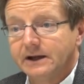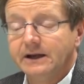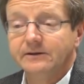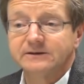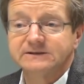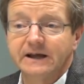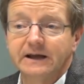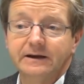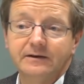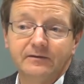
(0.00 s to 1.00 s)
either
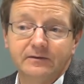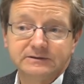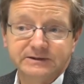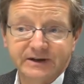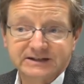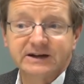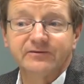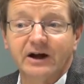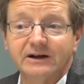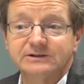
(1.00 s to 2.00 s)
say domestic
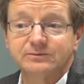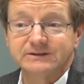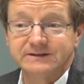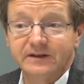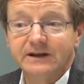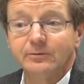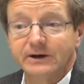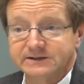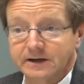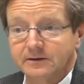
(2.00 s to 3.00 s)
violence was the
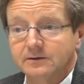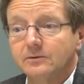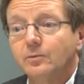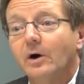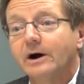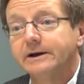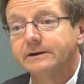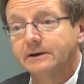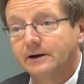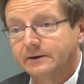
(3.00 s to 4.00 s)
reason
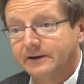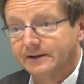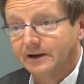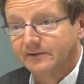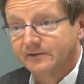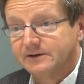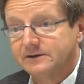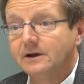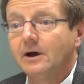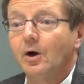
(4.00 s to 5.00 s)
why uh, they left,
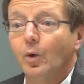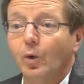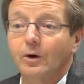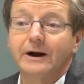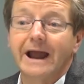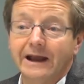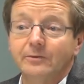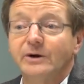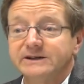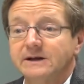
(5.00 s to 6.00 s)
or
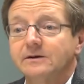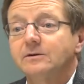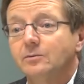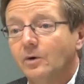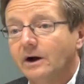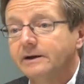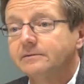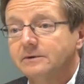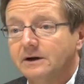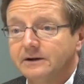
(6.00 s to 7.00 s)
a reason why
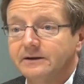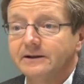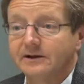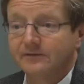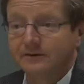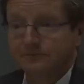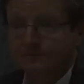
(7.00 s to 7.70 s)
uh, they left.